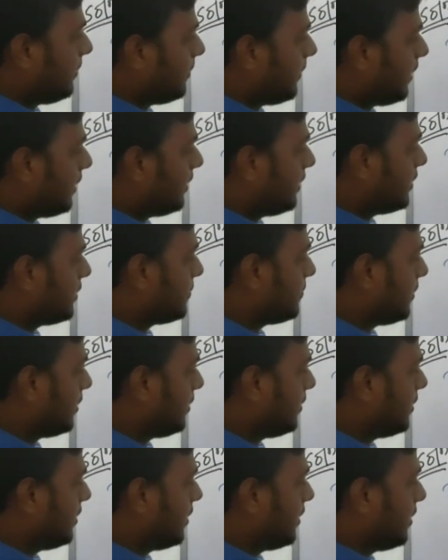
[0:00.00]
by this
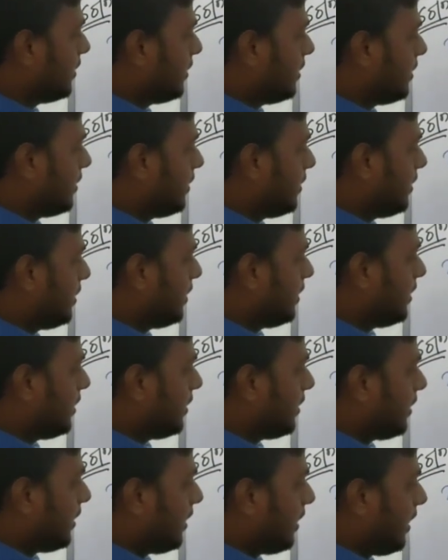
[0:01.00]
one,
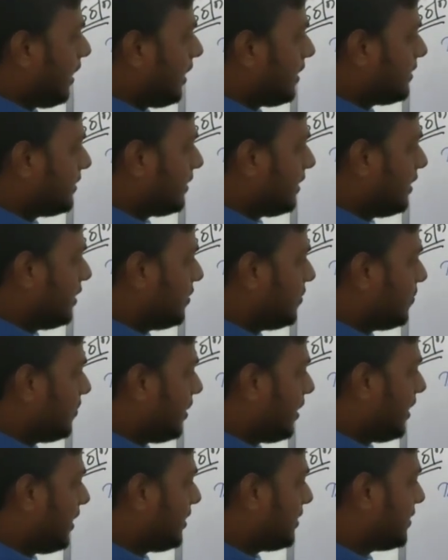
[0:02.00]
then x into
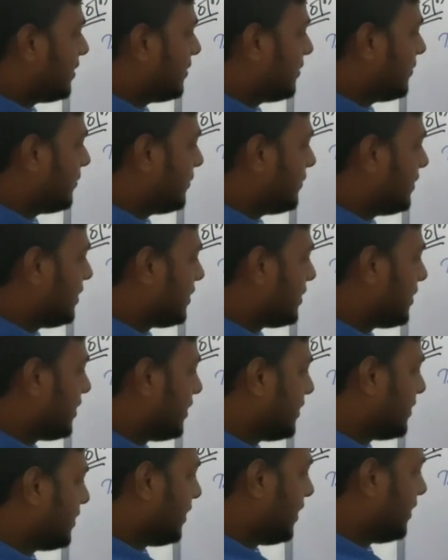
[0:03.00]
x, just
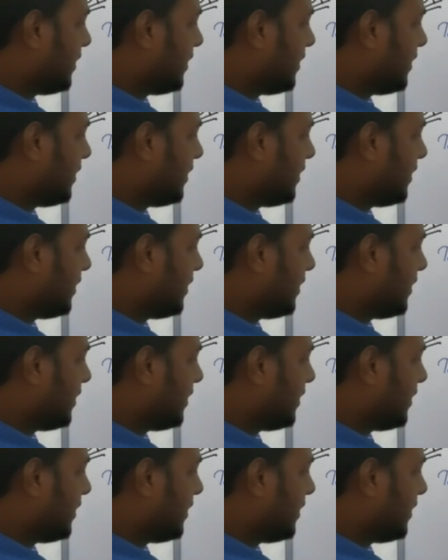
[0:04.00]
consider